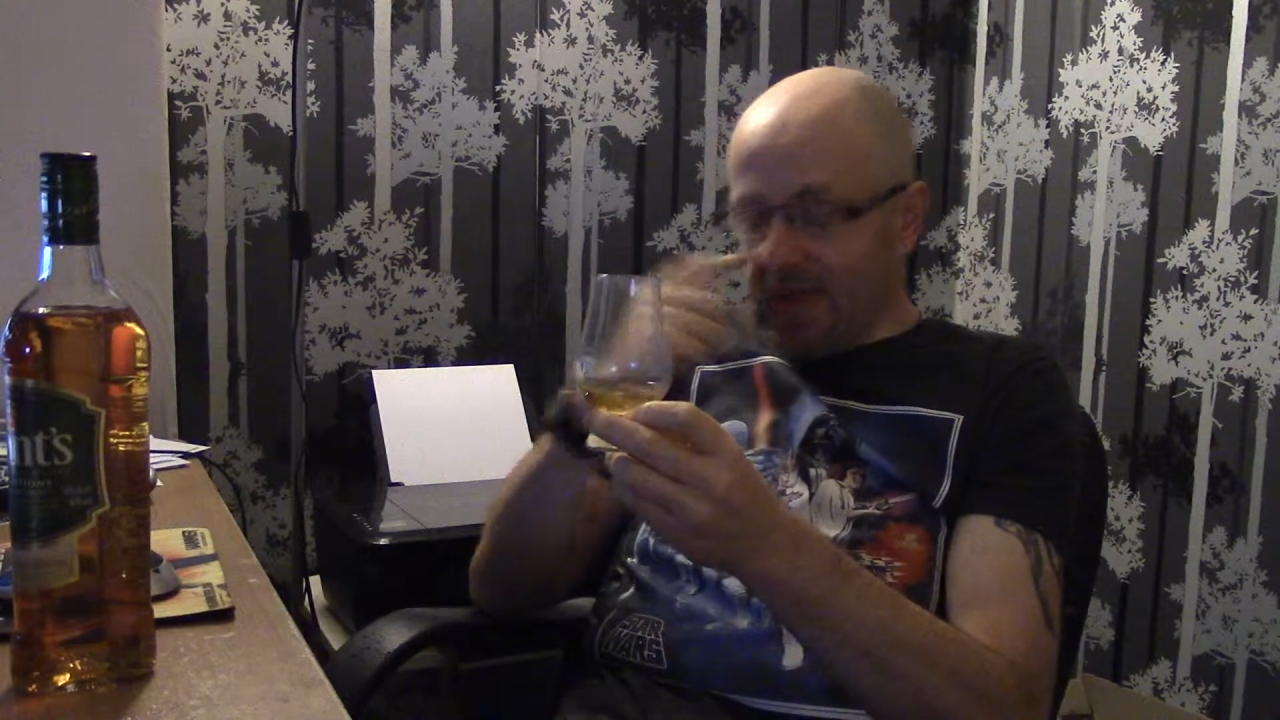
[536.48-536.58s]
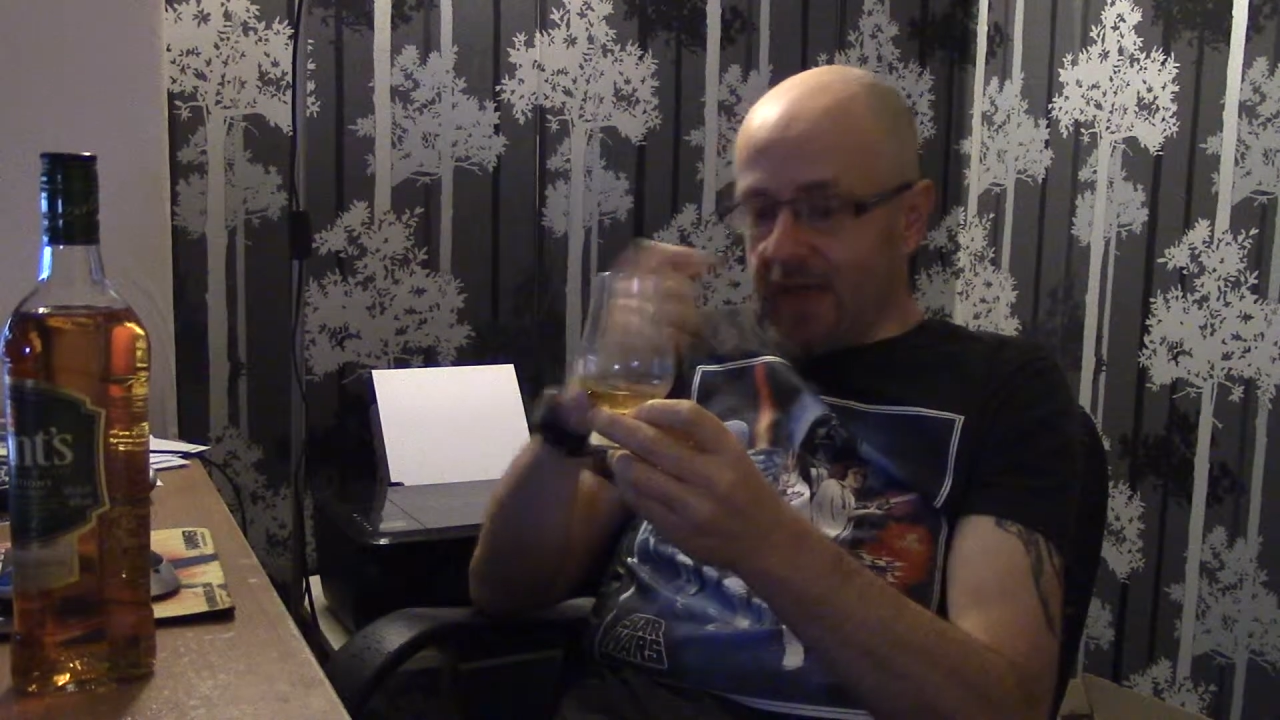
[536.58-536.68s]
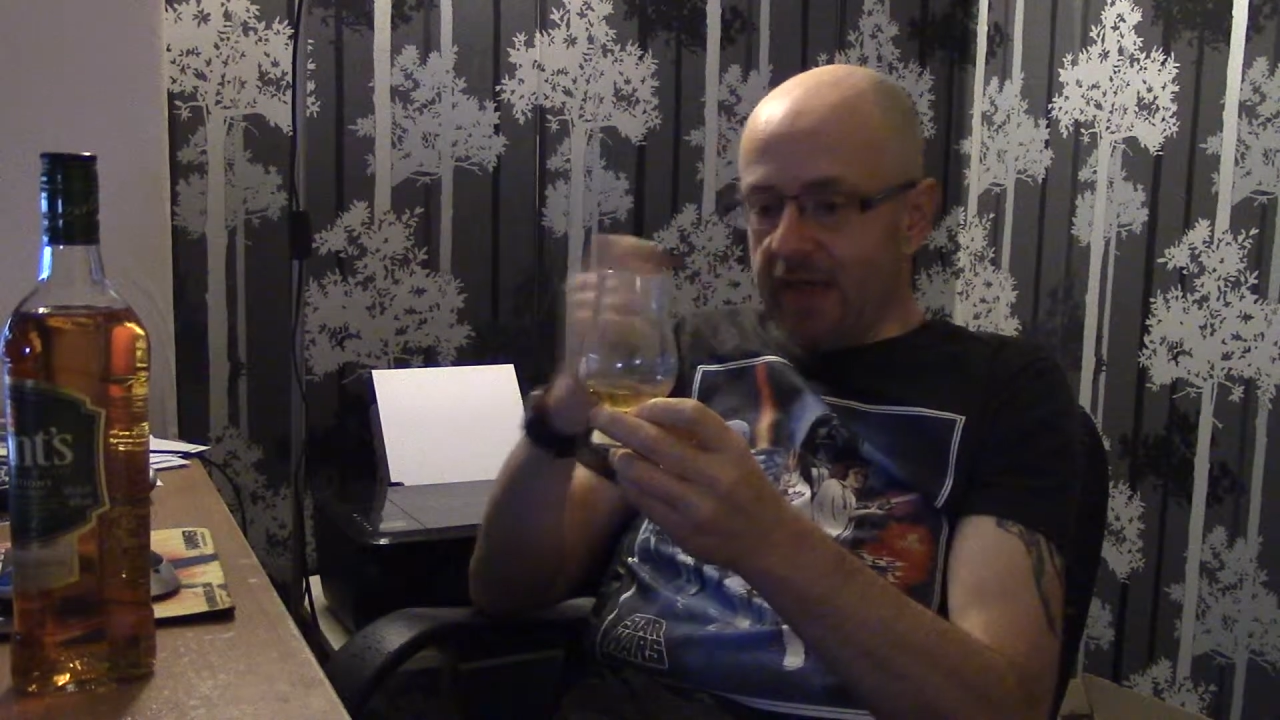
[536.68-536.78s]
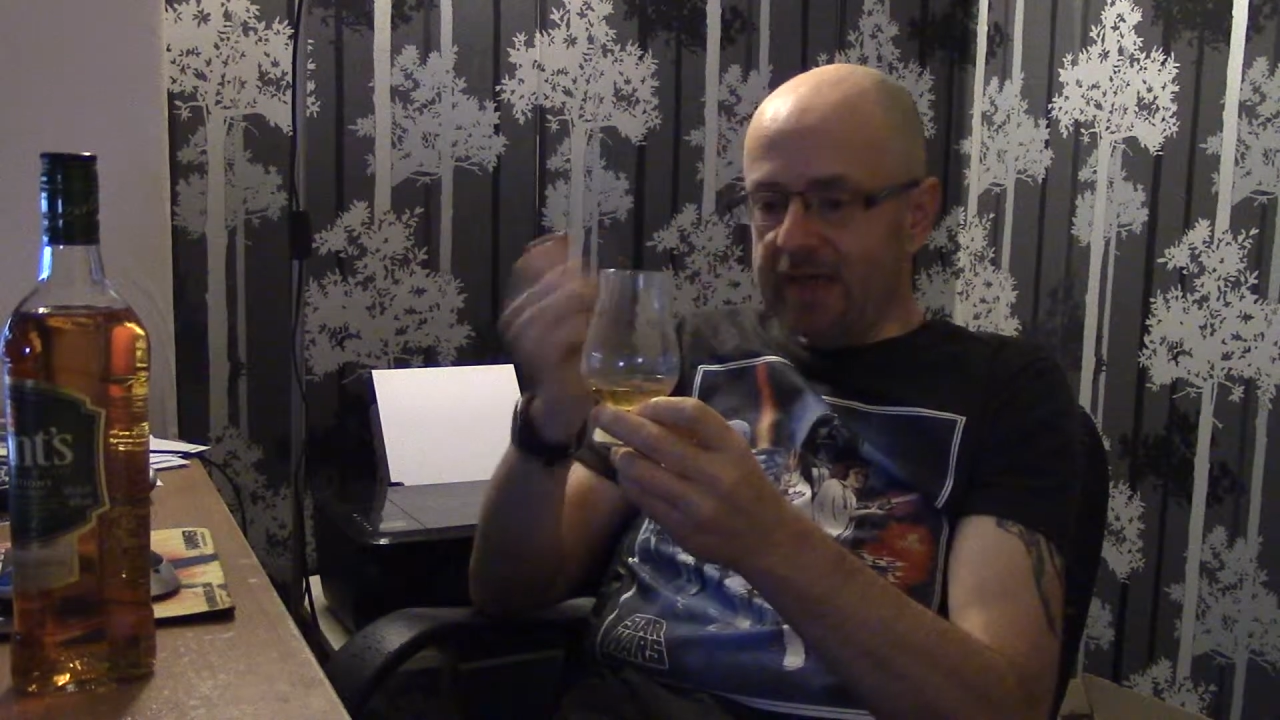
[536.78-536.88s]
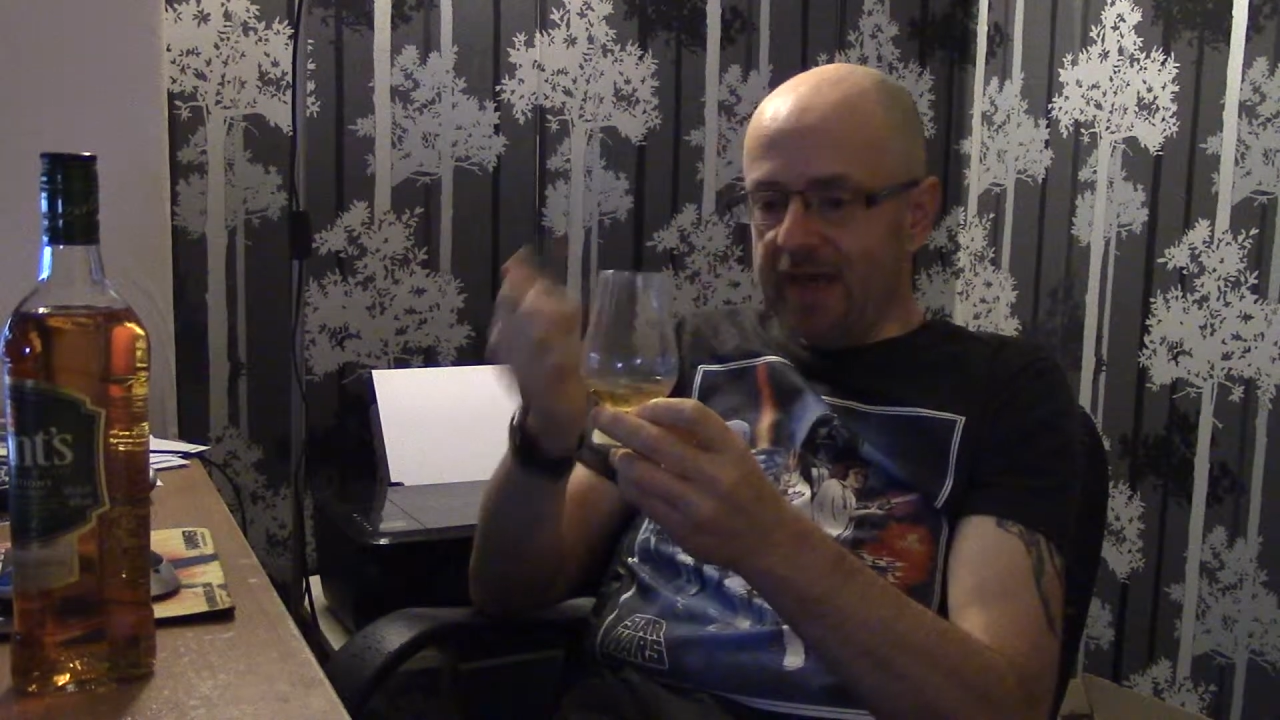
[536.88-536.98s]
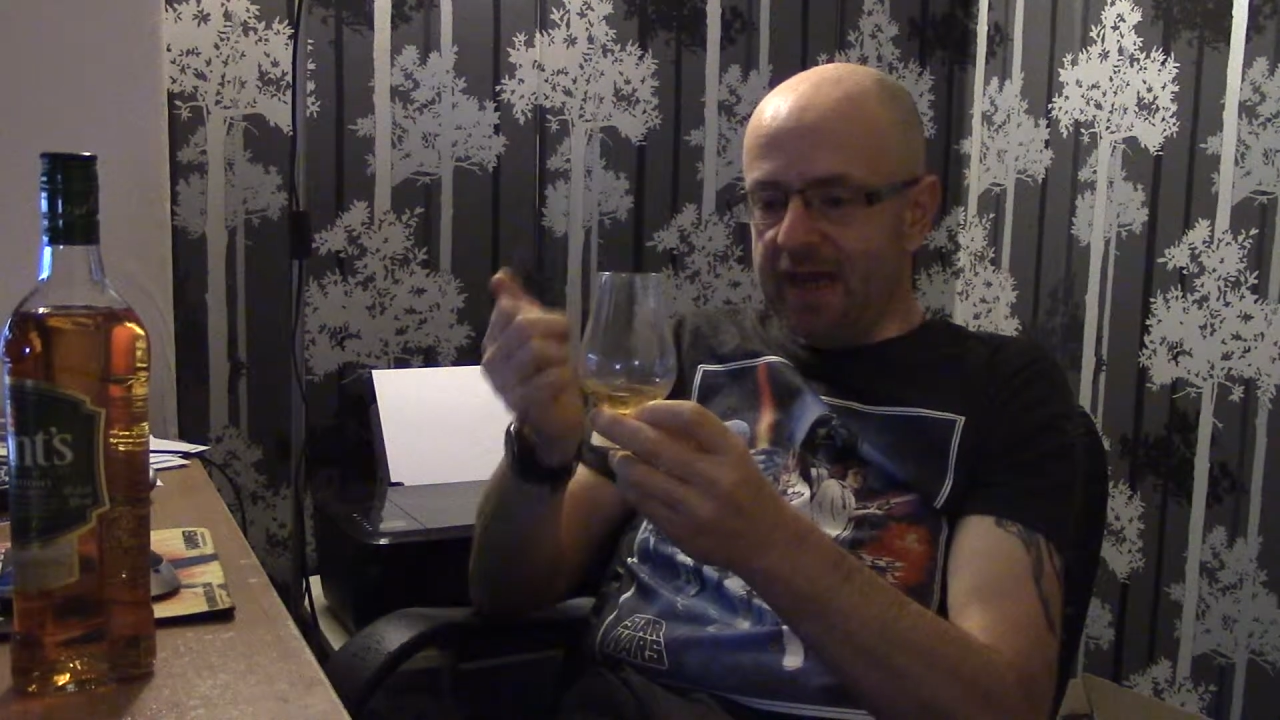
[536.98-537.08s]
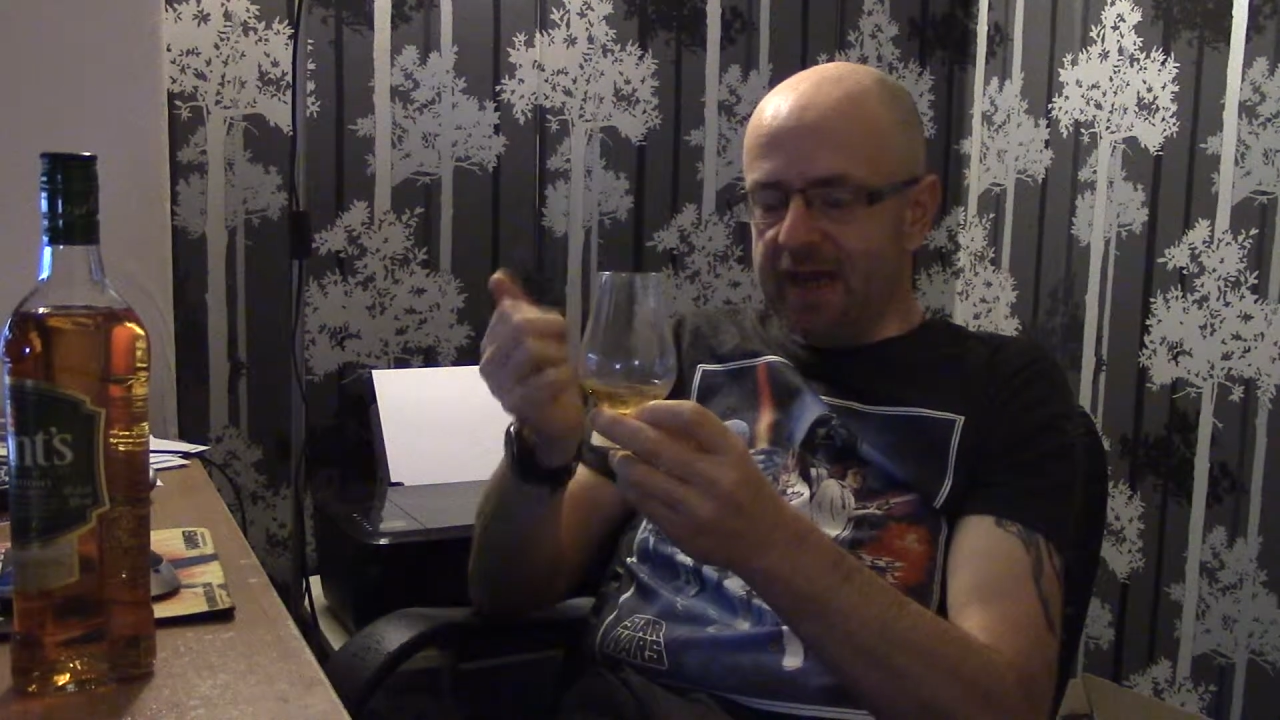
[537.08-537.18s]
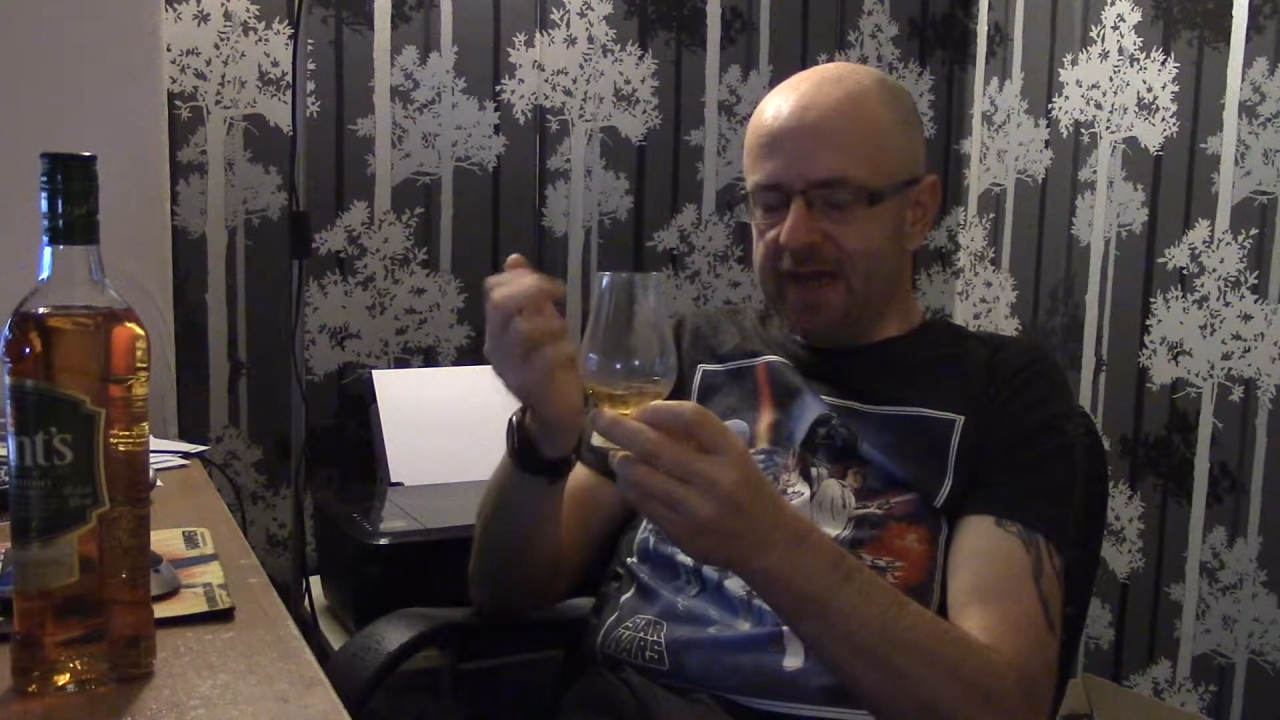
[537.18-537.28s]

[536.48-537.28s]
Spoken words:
Again,